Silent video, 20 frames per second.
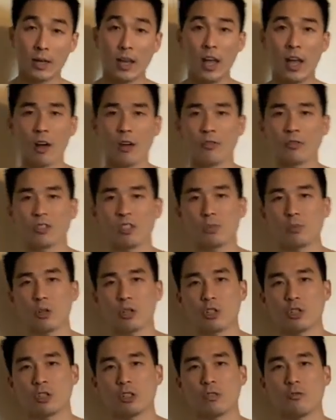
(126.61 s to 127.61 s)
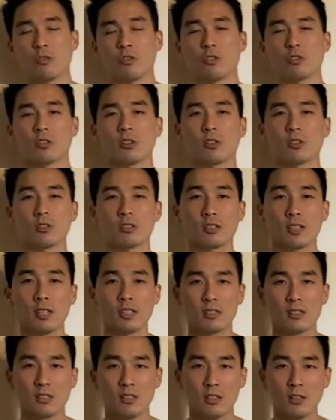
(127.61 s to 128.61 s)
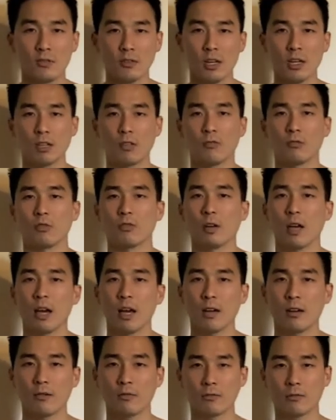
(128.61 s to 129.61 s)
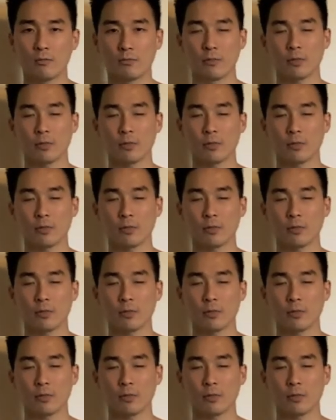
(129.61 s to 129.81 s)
health, especially if you're salt sensitive and if you have